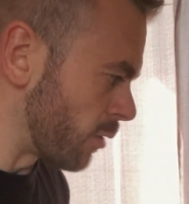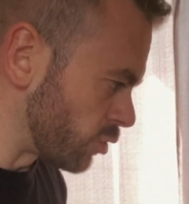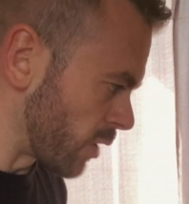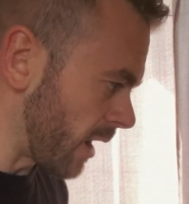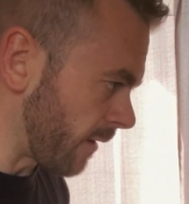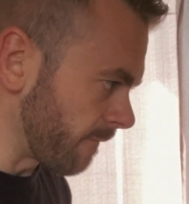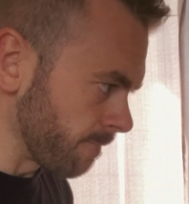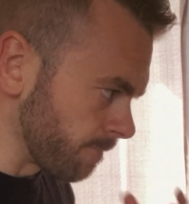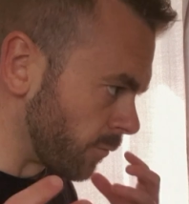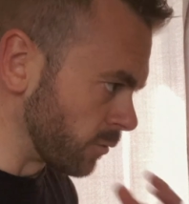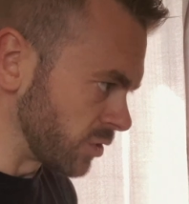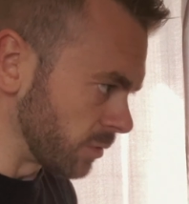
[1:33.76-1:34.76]
track
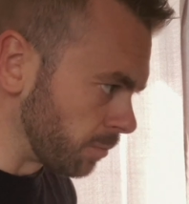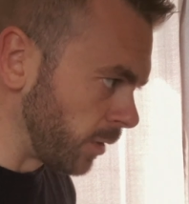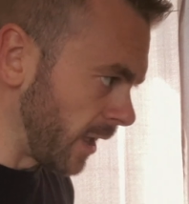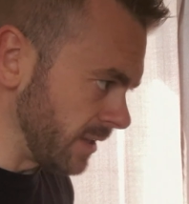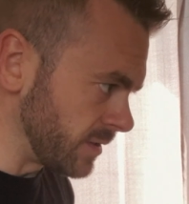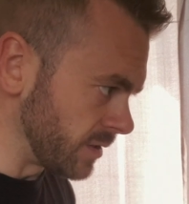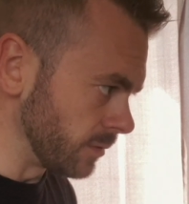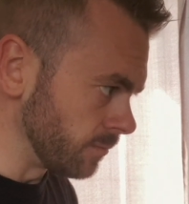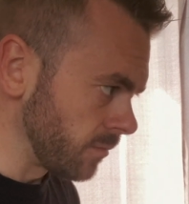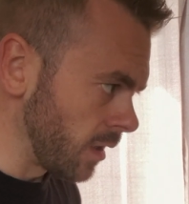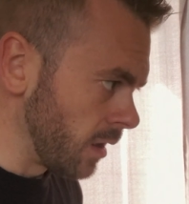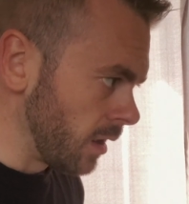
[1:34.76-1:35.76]
for us to play to.
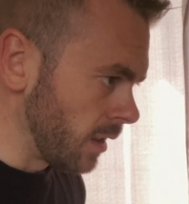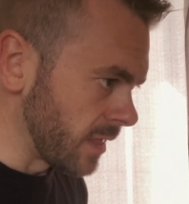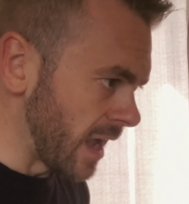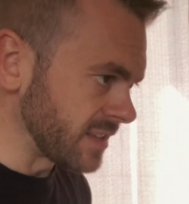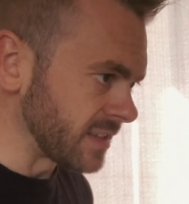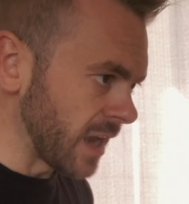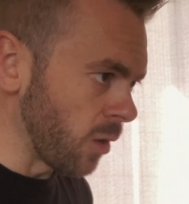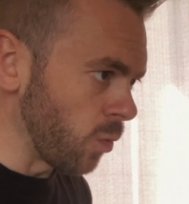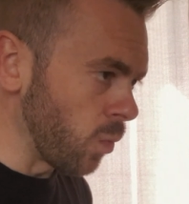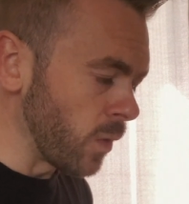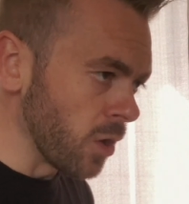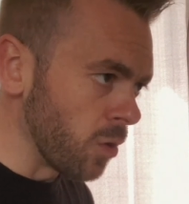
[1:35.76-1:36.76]
That's how
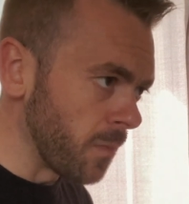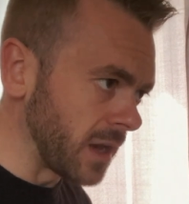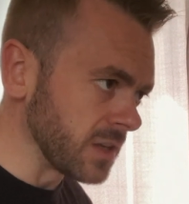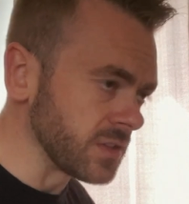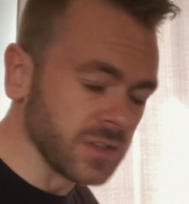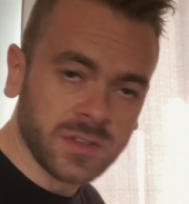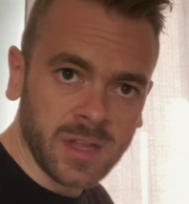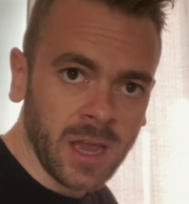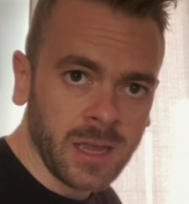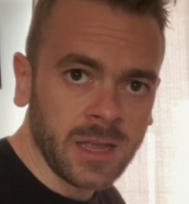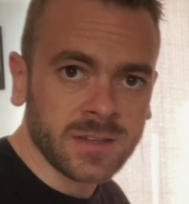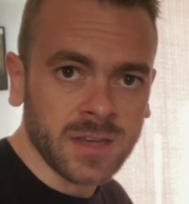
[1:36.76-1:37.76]
we all manage to stay
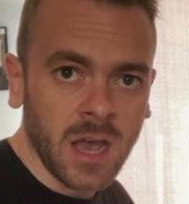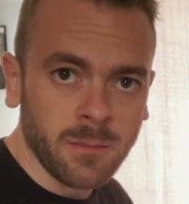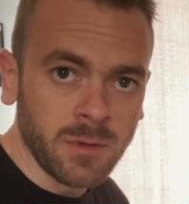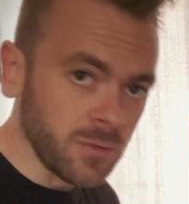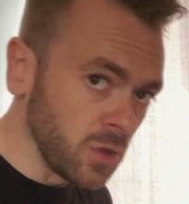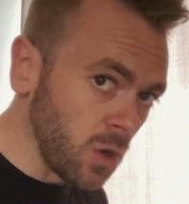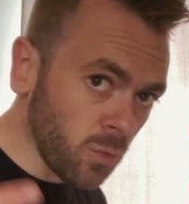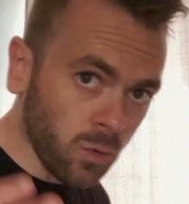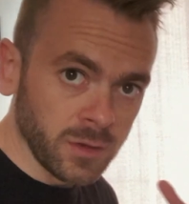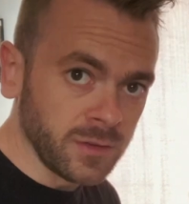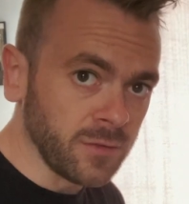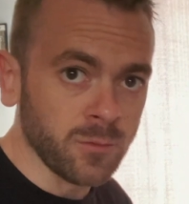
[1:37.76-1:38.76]
in time, even though we're all
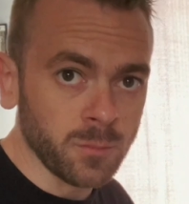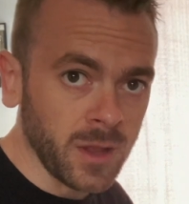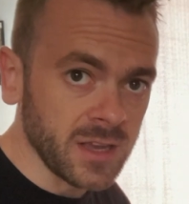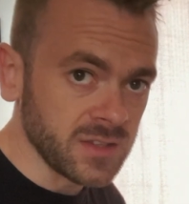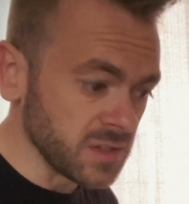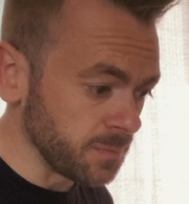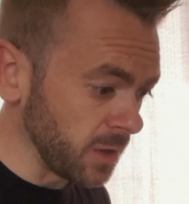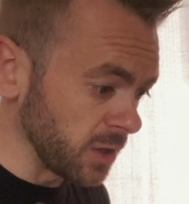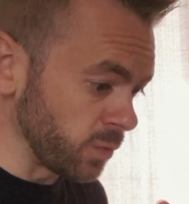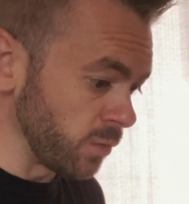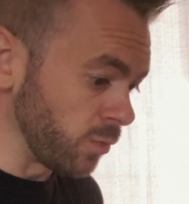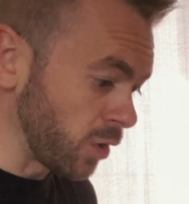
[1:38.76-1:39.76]
in different places, because
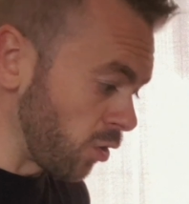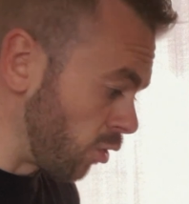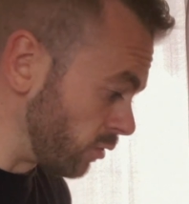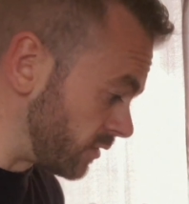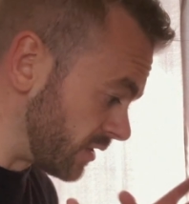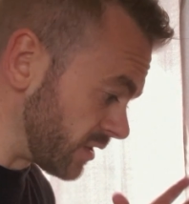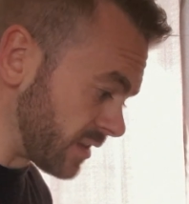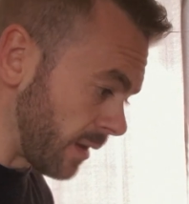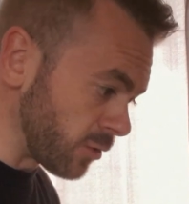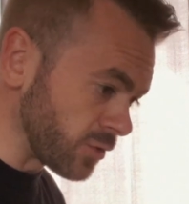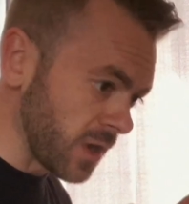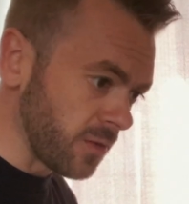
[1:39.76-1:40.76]
we record to this
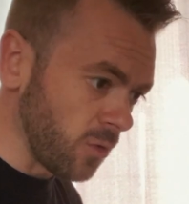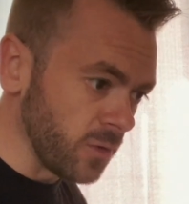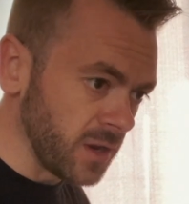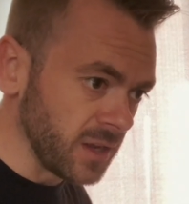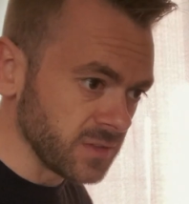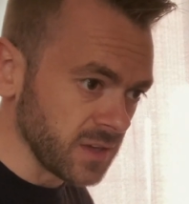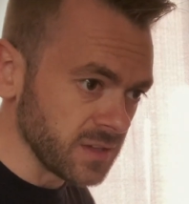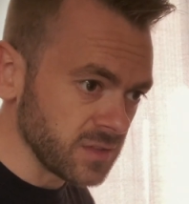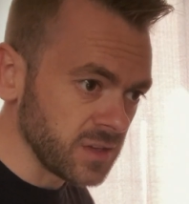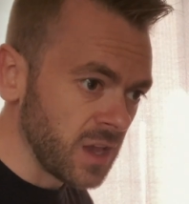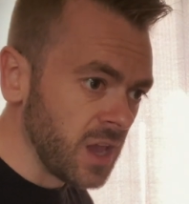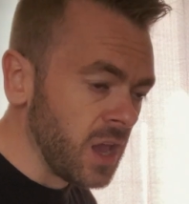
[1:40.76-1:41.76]
demo track that already
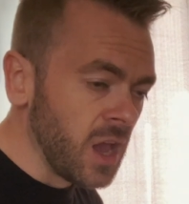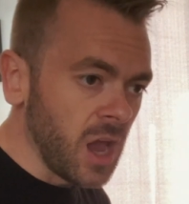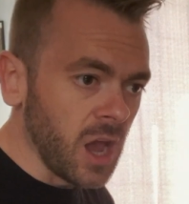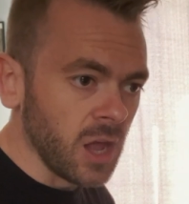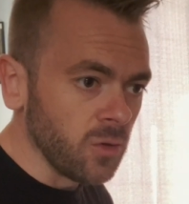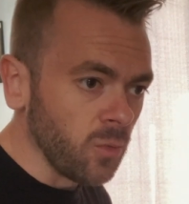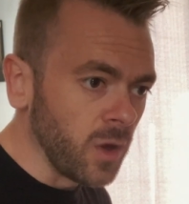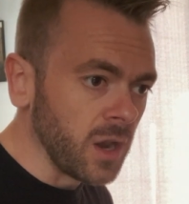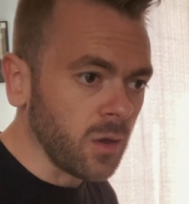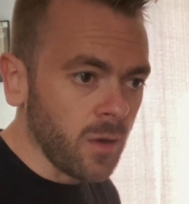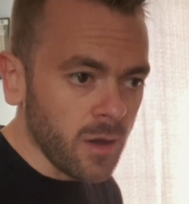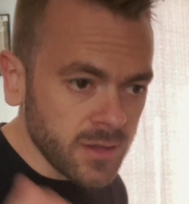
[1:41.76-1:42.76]
exists. And when I
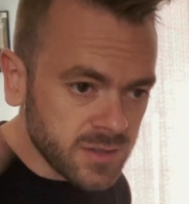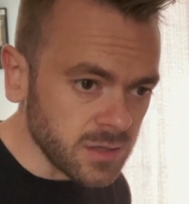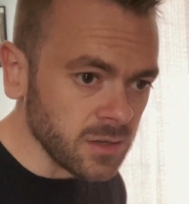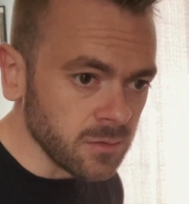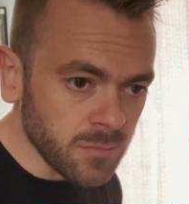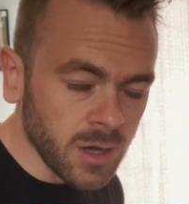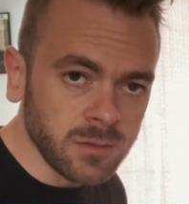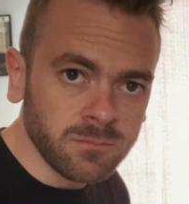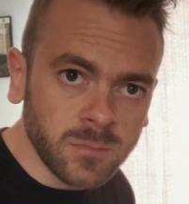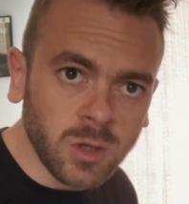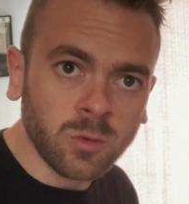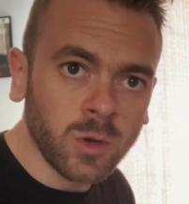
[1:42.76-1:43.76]
go out into my
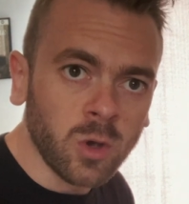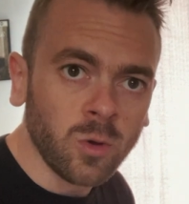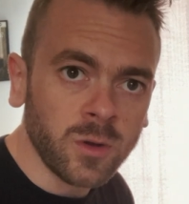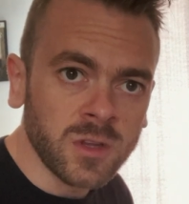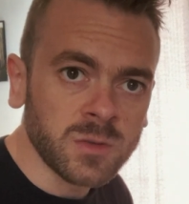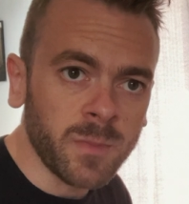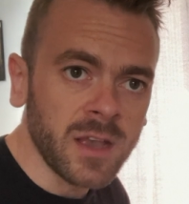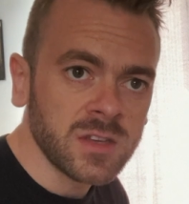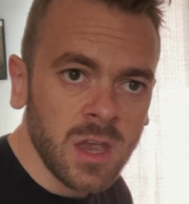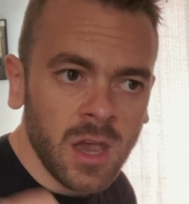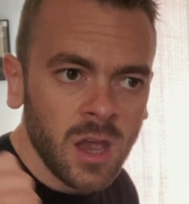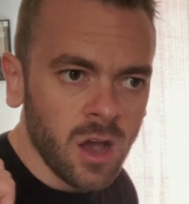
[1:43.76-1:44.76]
little recording space,
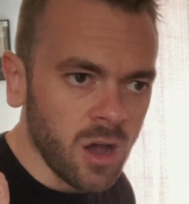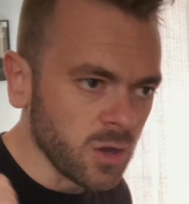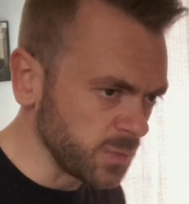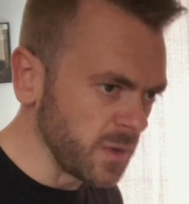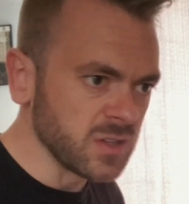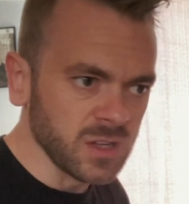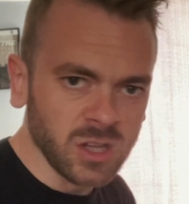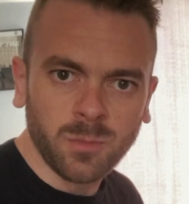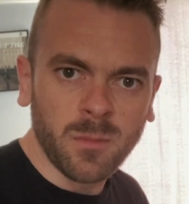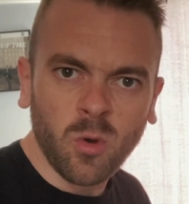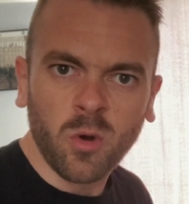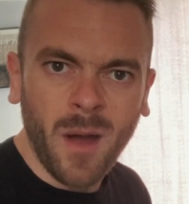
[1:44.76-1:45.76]
I'll speak to you a little
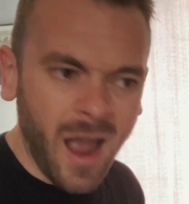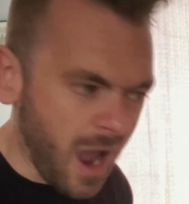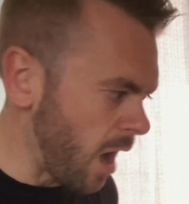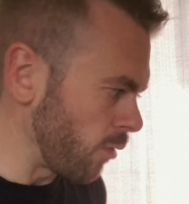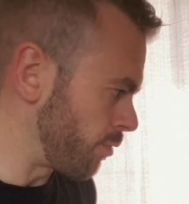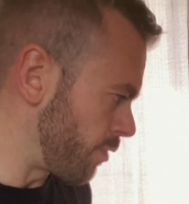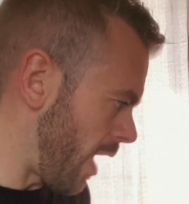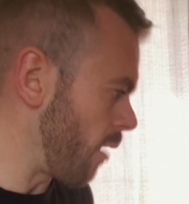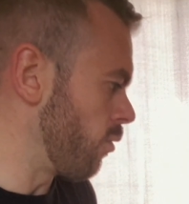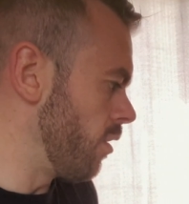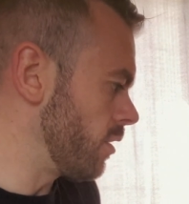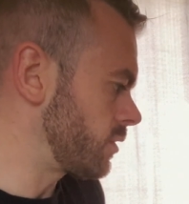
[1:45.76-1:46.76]
bit more about how that
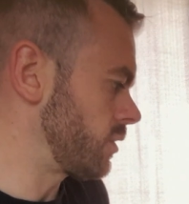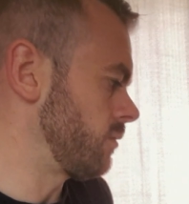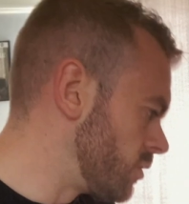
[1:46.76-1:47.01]
works.